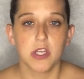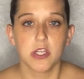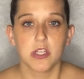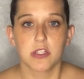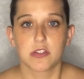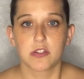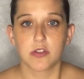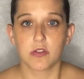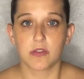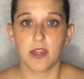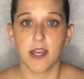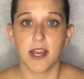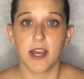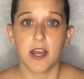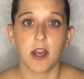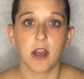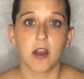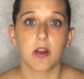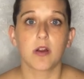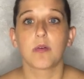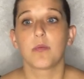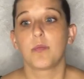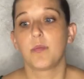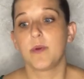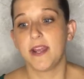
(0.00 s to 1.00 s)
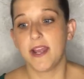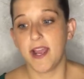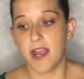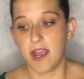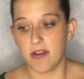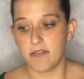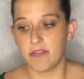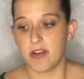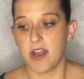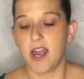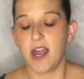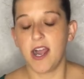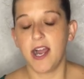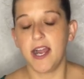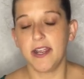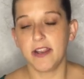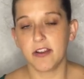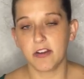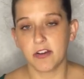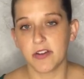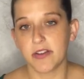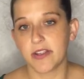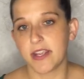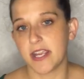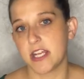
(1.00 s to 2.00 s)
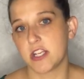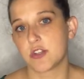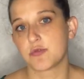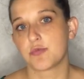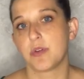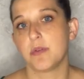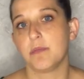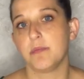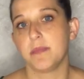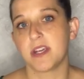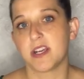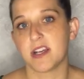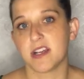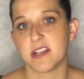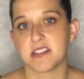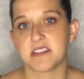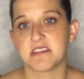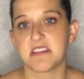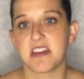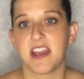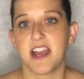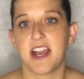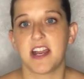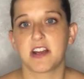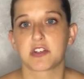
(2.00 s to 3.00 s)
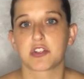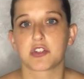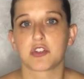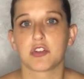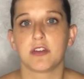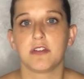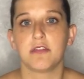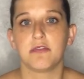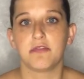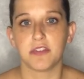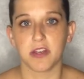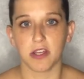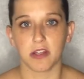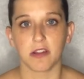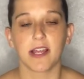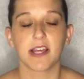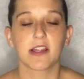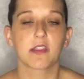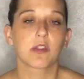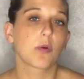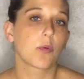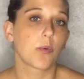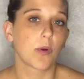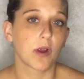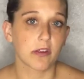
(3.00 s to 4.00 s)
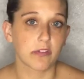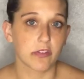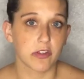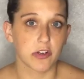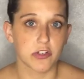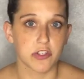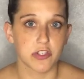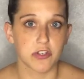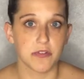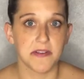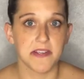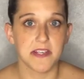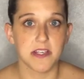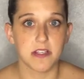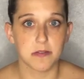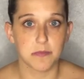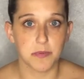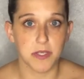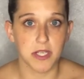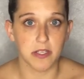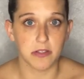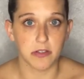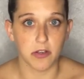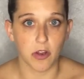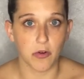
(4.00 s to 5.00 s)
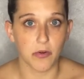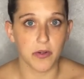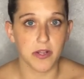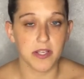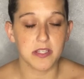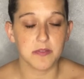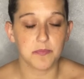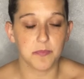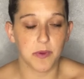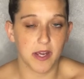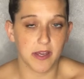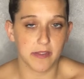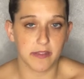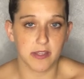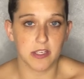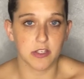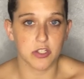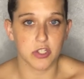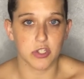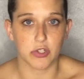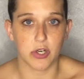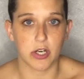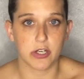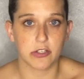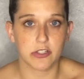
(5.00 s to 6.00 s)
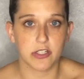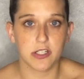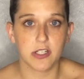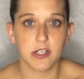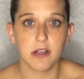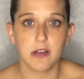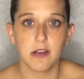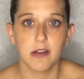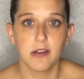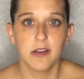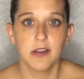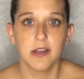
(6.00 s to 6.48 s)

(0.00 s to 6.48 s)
So there we have higher engagement because they actually feel like the work they're doing is being noticed by the instructor.